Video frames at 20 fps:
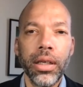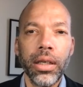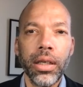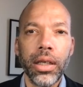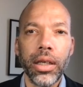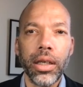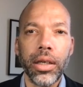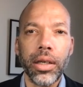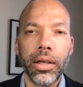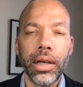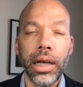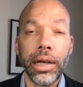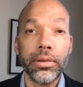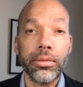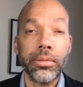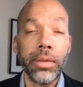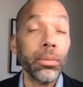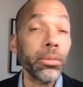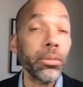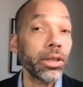I
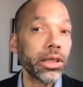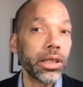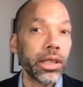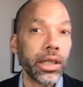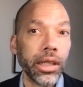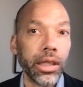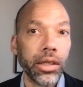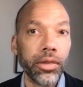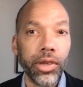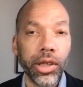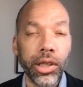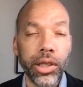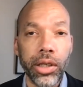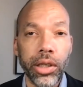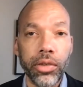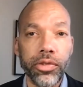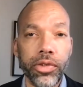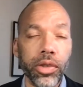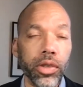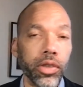remember seeing the video
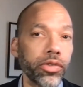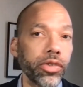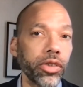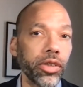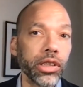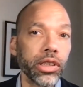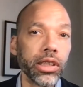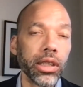for the first